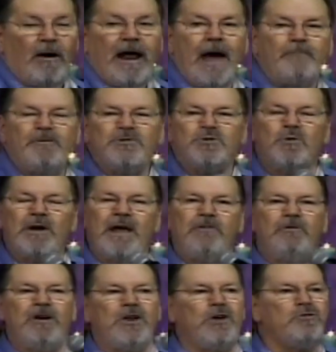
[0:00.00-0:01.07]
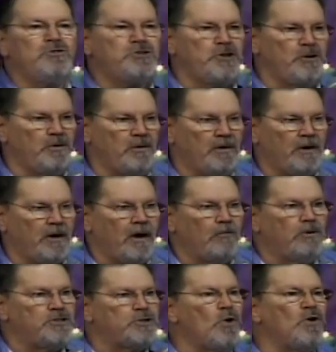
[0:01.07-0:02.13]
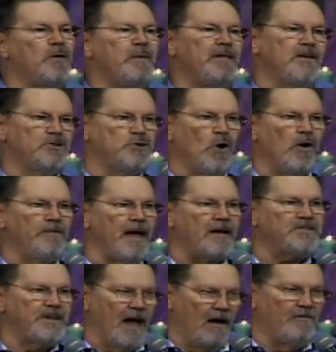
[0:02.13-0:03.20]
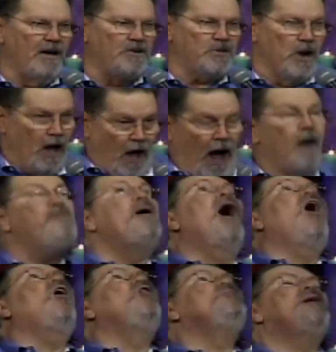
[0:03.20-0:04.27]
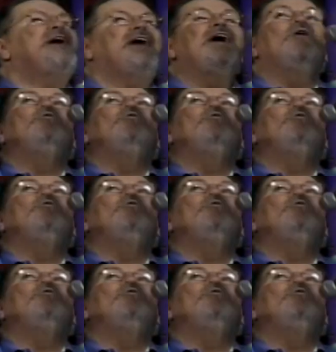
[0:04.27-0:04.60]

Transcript: happens when He renews you? Restore to me the joy of thy salvation. Uphold me